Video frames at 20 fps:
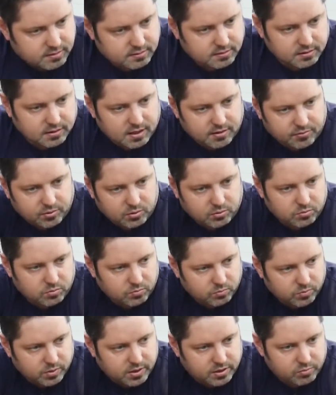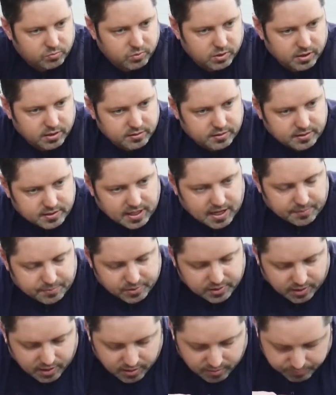level with where the top of
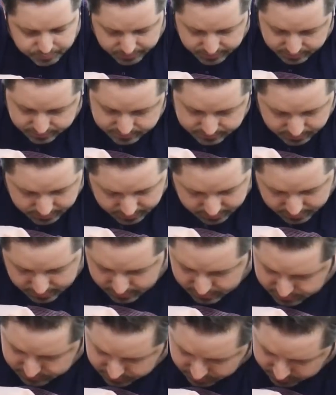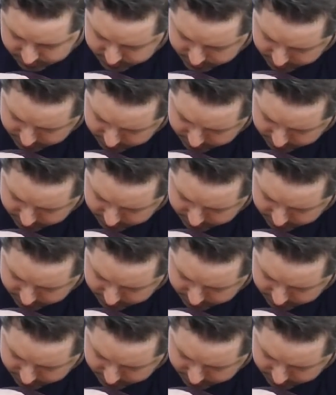the hump is. So that's going